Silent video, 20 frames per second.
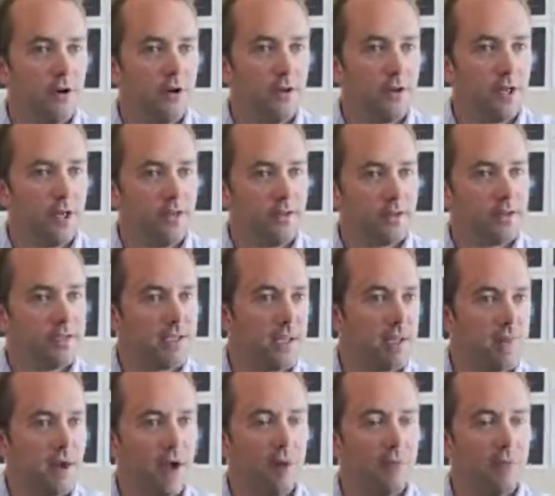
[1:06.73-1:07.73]
we could get the
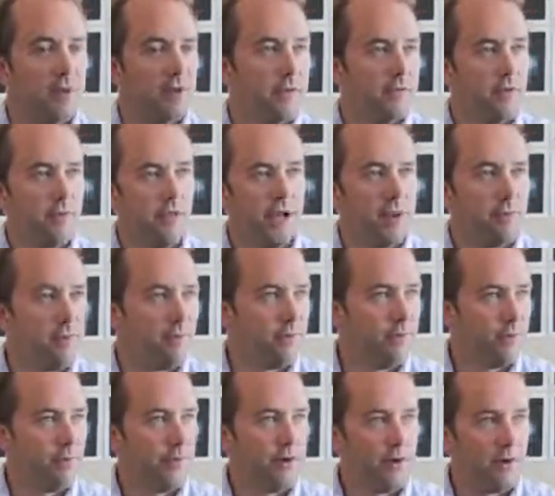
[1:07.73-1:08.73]
same output of a lot of
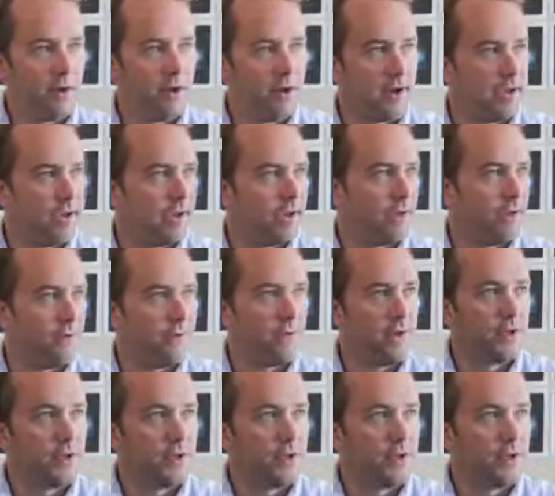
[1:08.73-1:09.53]
people on the ground connecting with